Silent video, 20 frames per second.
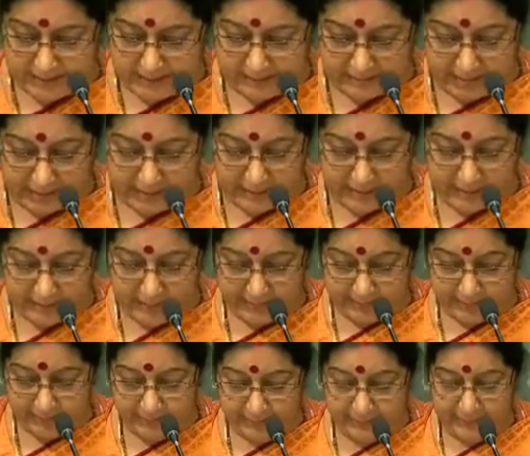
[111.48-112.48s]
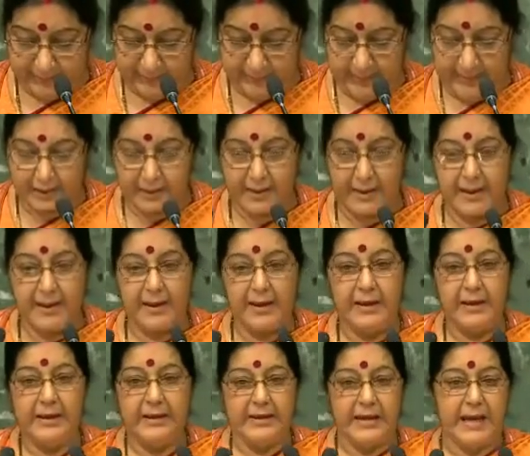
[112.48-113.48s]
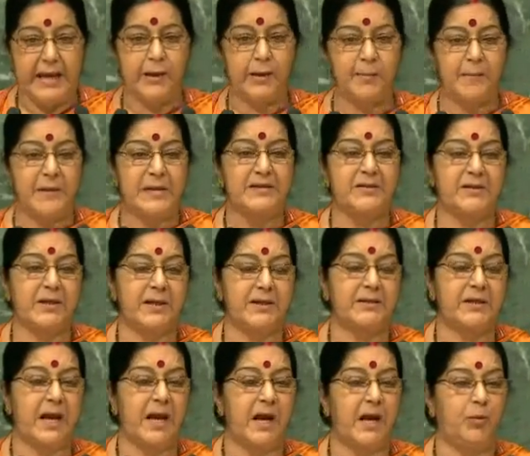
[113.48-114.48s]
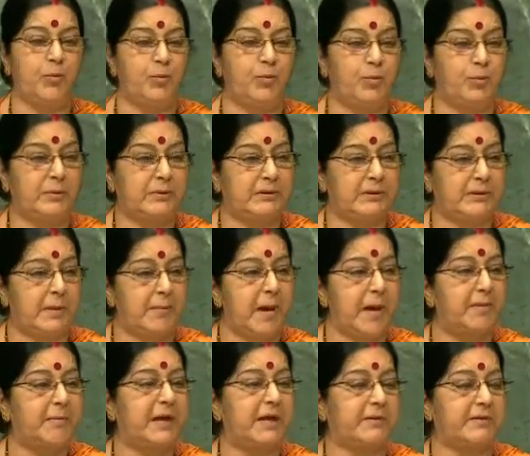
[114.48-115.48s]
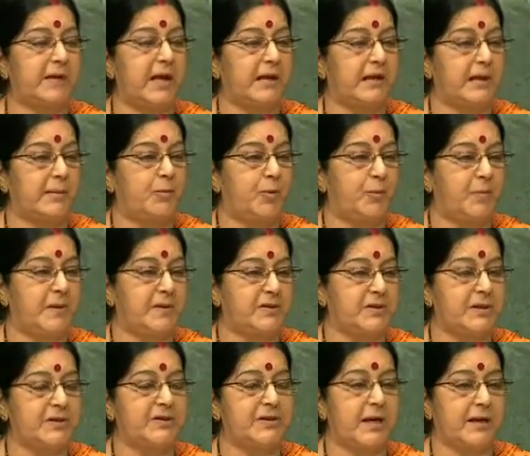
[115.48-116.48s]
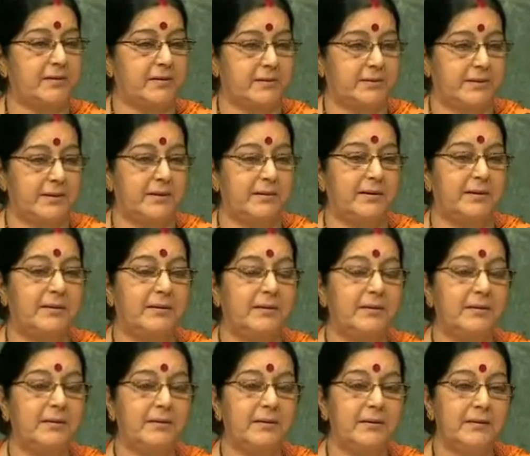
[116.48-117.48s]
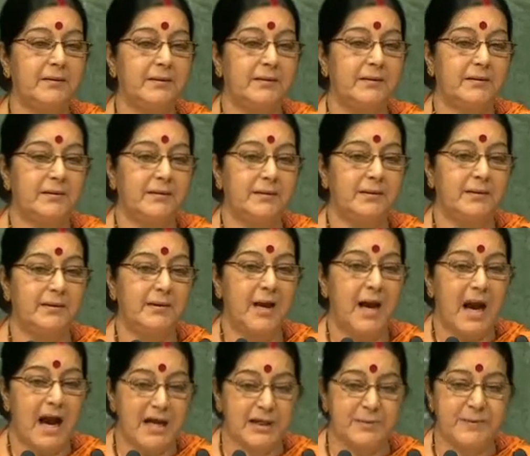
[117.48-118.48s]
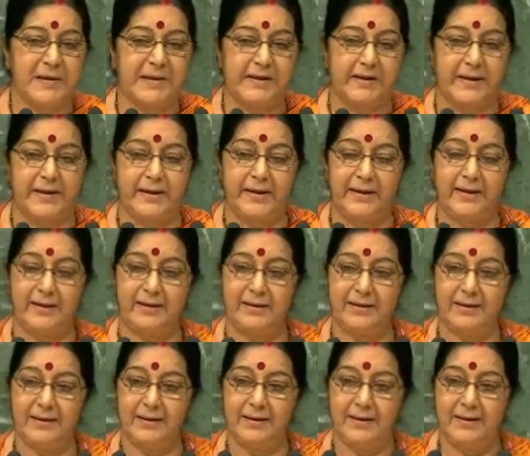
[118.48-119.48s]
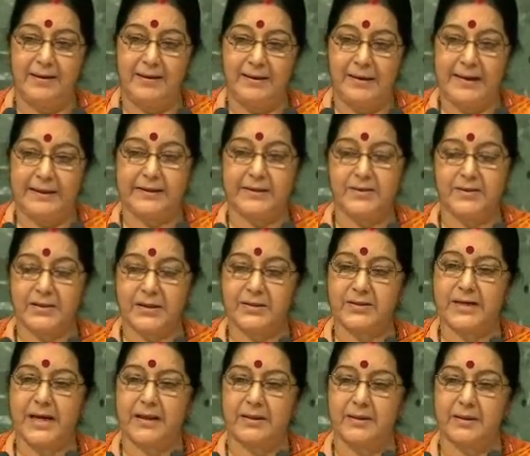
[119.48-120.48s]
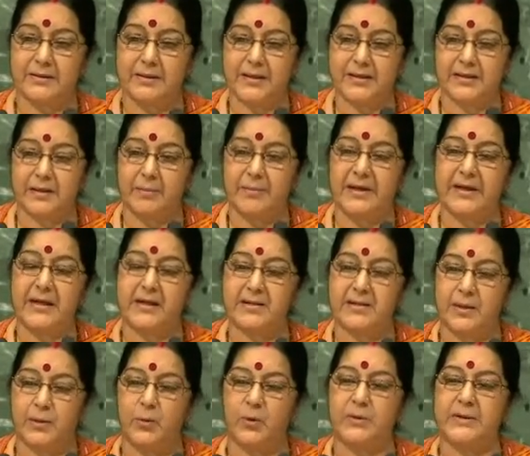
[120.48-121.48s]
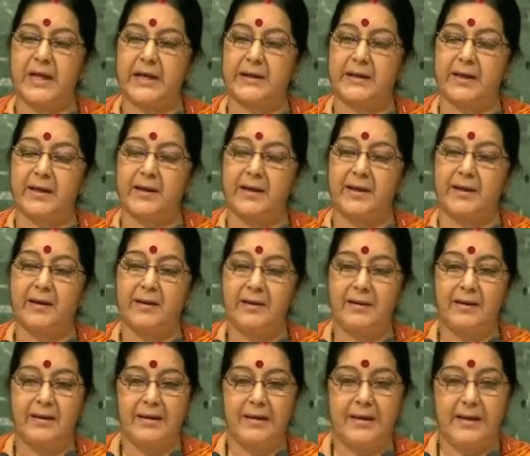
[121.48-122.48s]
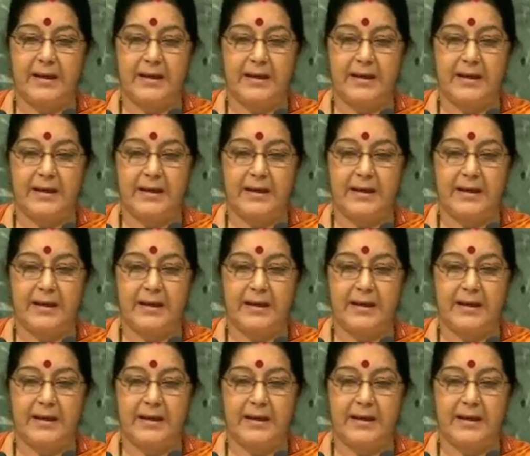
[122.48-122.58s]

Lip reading: some for the better, some for the worse, and much which has been cause of great concern. There can be no better platform to ponder our actions and achievements over the last year.